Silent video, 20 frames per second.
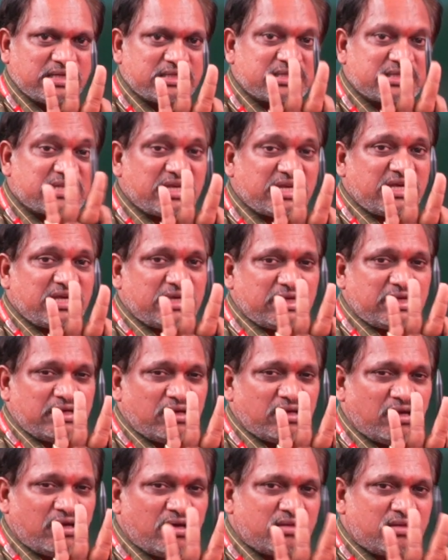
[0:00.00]
3,
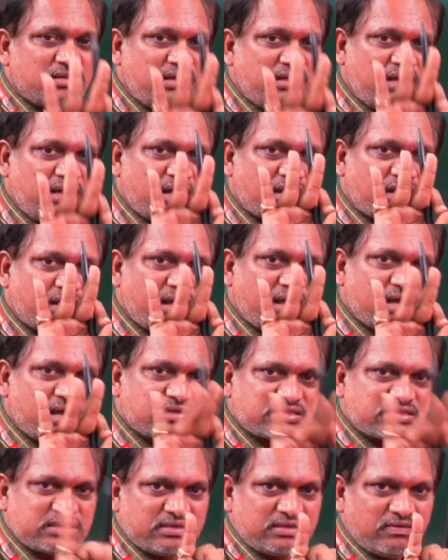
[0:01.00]
300
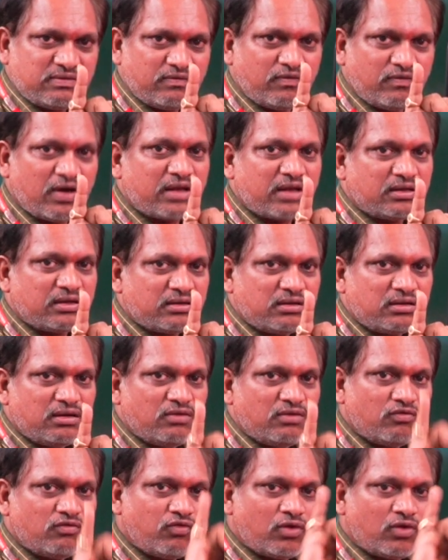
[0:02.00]
years
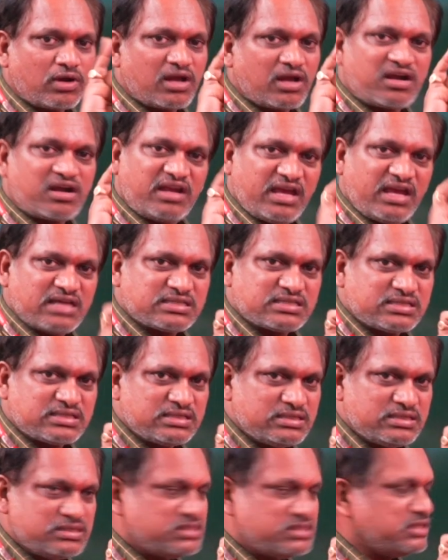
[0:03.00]
1, 400 years
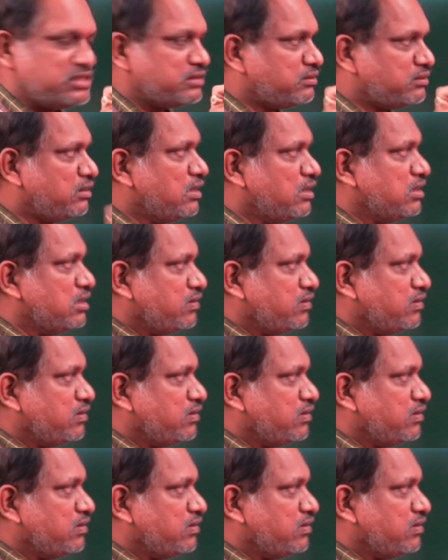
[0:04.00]
0.